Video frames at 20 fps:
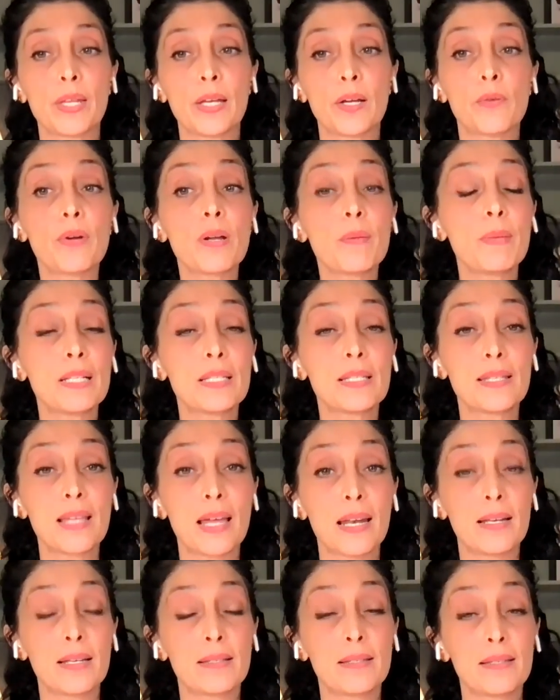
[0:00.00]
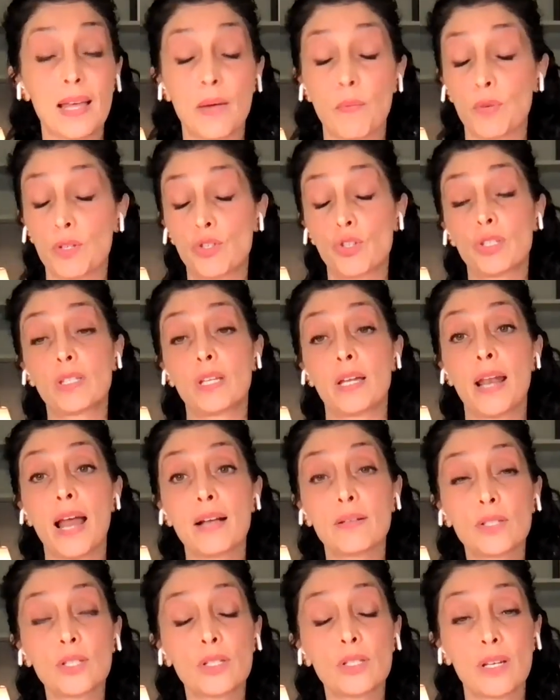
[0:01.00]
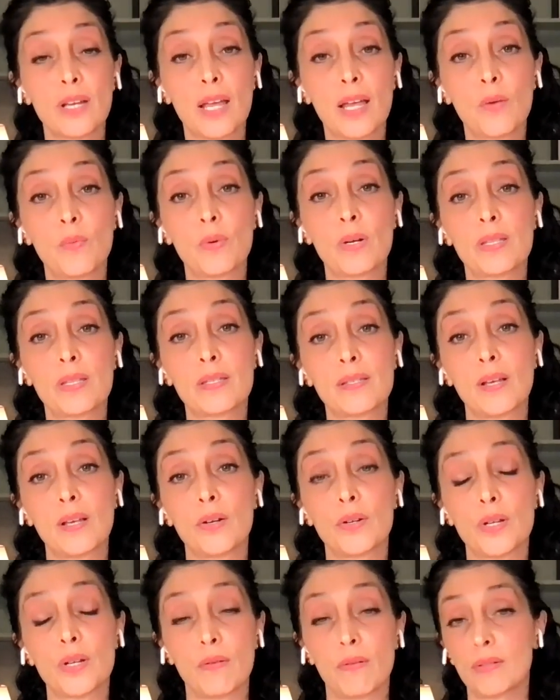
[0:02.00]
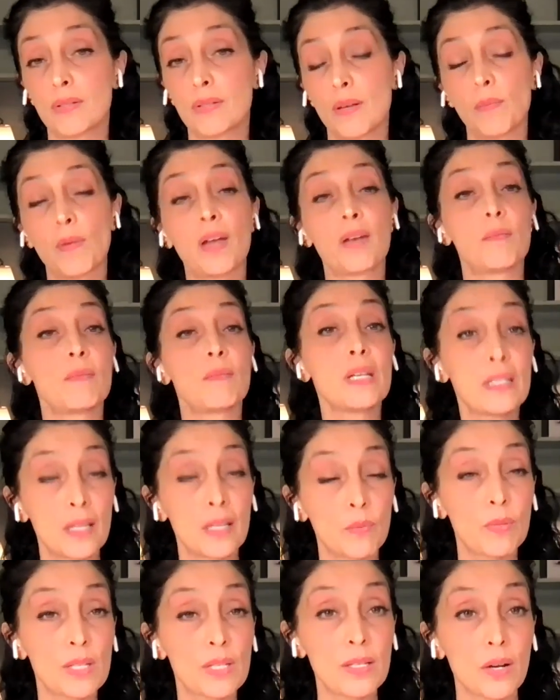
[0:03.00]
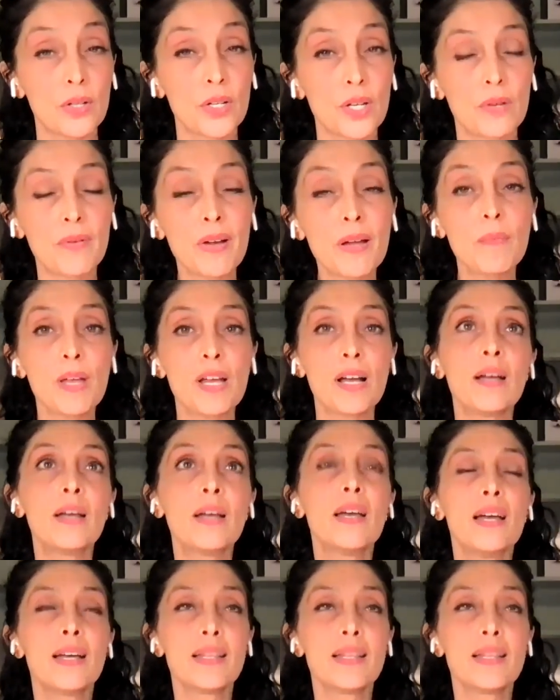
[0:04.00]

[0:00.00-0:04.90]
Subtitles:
agreements that was just announced today with Saudi, or some kind of meeting with Saudi Arabia,